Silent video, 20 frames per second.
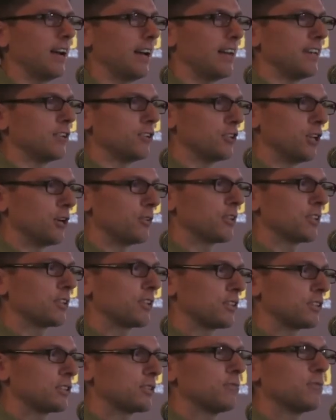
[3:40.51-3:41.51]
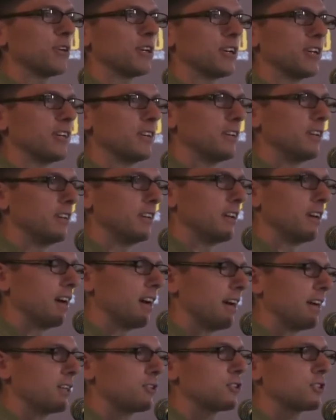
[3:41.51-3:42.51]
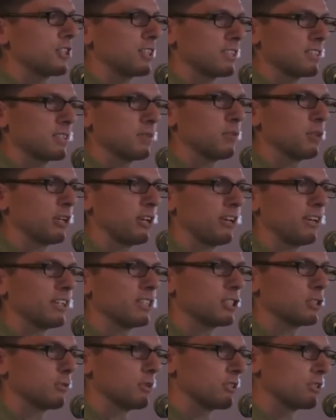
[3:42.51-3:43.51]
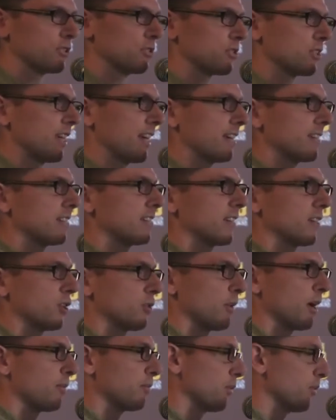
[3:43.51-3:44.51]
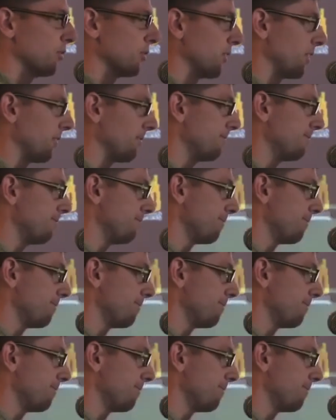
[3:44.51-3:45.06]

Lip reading: And you'll note that there's some very interesting similarities to what Susan had to tell you about Boulder.